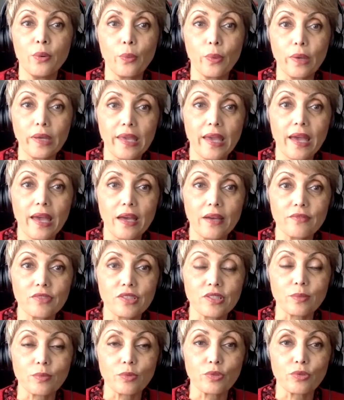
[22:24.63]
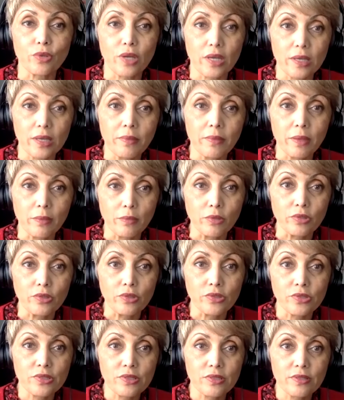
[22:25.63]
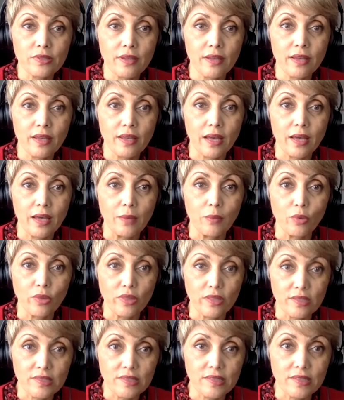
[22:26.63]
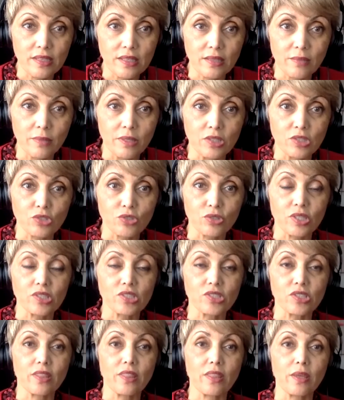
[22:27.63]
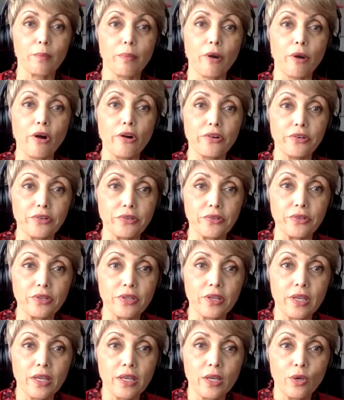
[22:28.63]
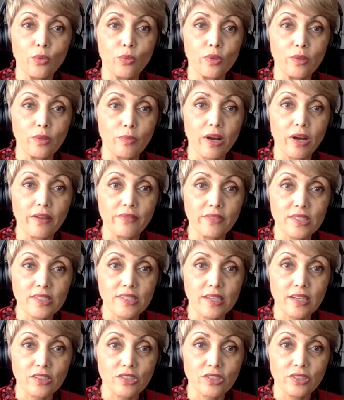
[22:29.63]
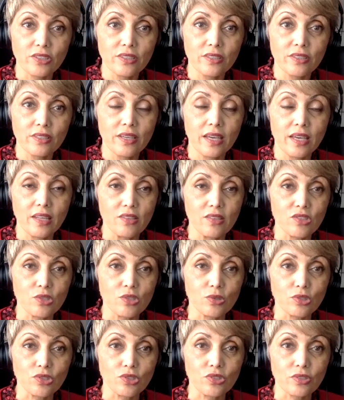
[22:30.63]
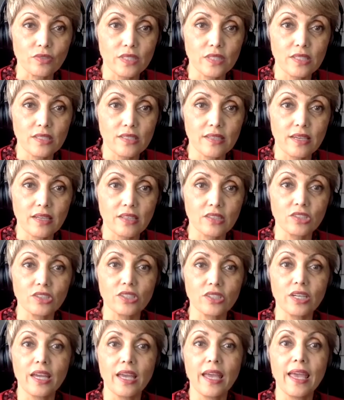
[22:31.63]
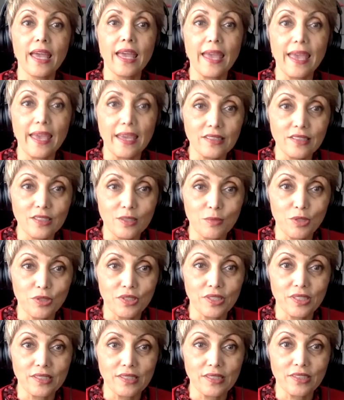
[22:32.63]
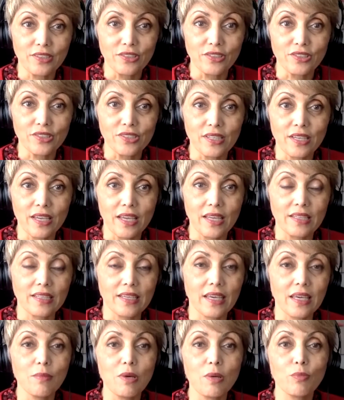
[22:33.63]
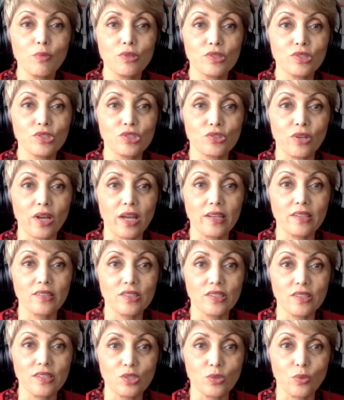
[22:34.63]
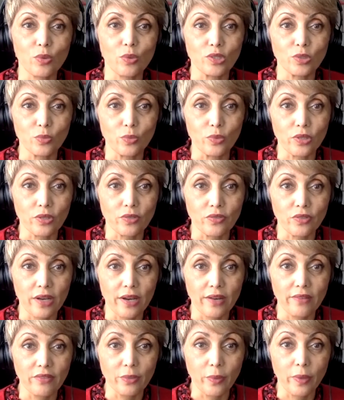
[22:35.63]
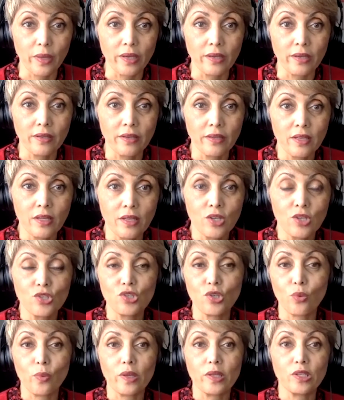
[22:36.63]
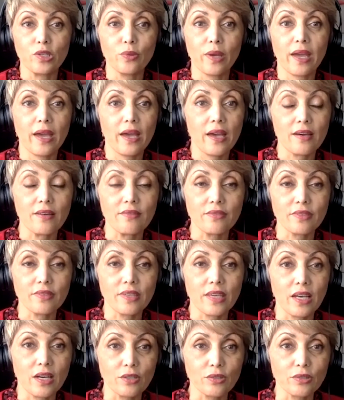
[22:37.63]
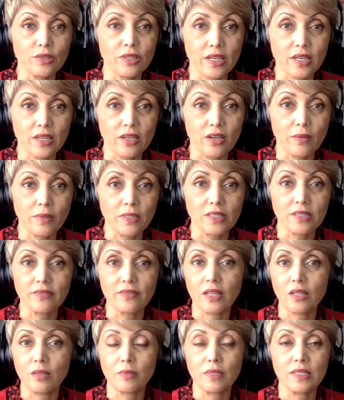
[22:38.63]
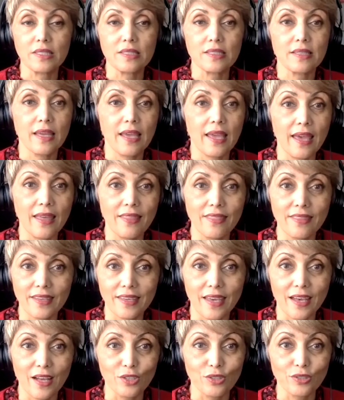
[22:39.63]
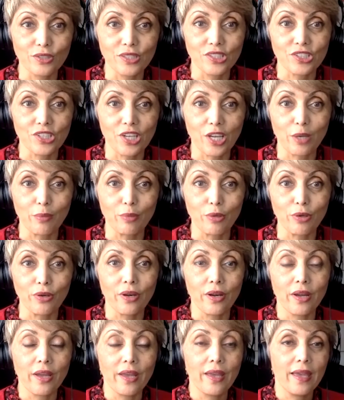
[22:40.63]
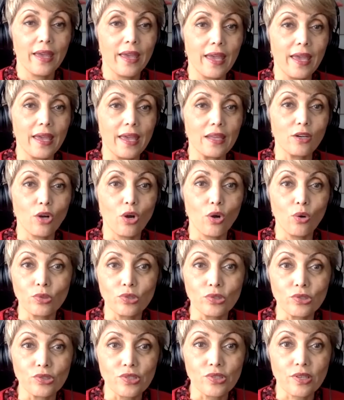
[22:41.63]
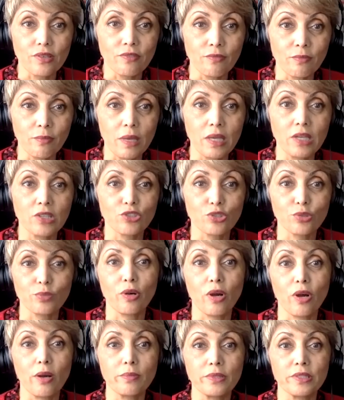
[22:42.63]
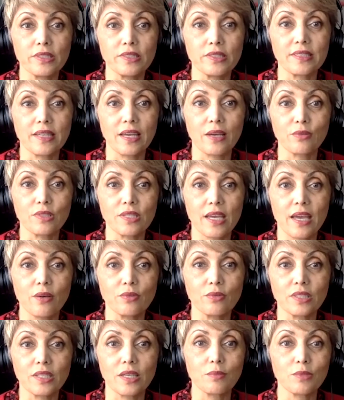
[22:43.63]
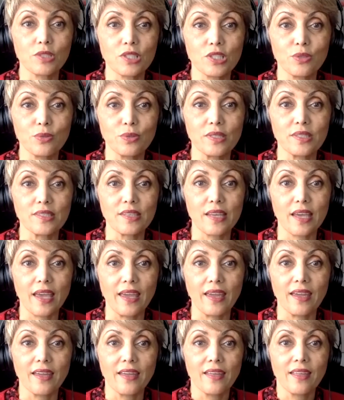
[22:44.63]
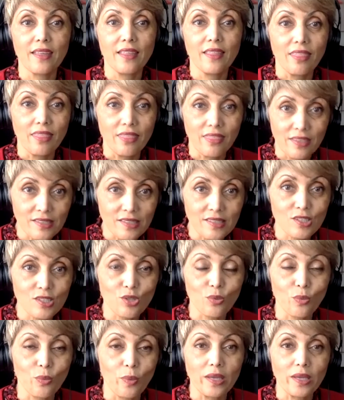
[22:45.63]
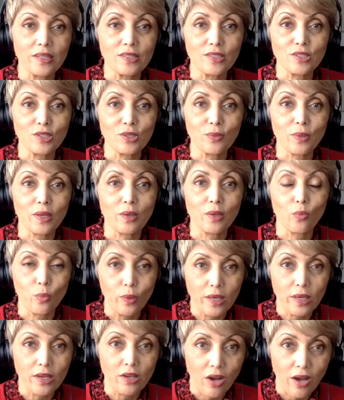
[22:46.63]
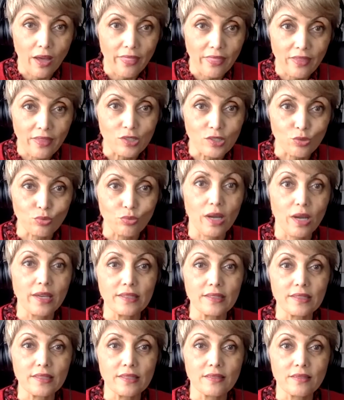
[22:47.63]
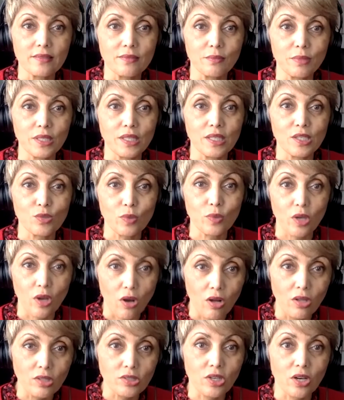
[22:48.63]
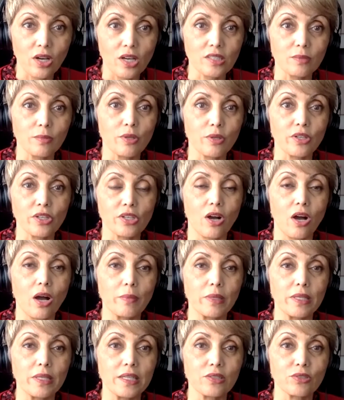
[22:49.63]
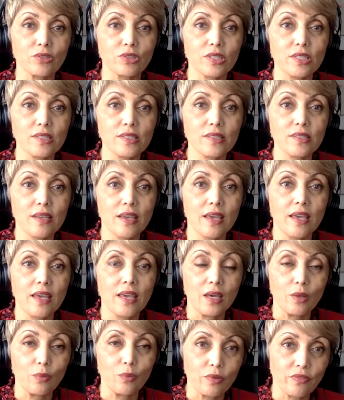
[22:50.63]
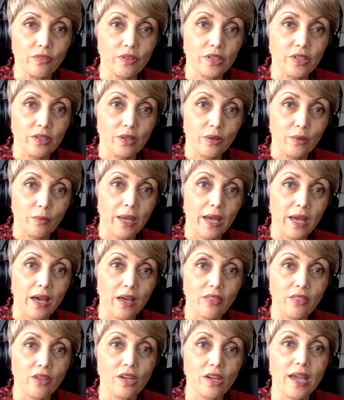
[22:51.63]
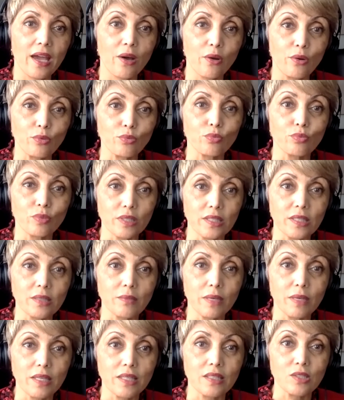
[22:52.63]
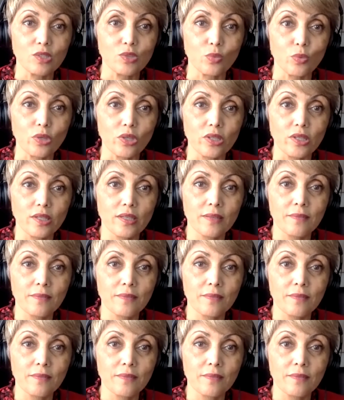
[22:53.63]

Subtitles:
We have some great members within city administration that partnered with the private sector and the social services sector and community leaders and came up with a strategy that's going to work for everyone. So when you have Calgary Economic Development and the Calgary Chamber and owners of major properties downtown come to you and say, this is the way to do it. We got this right because we all talked about our common interests and we figured out a path on how to really make this work.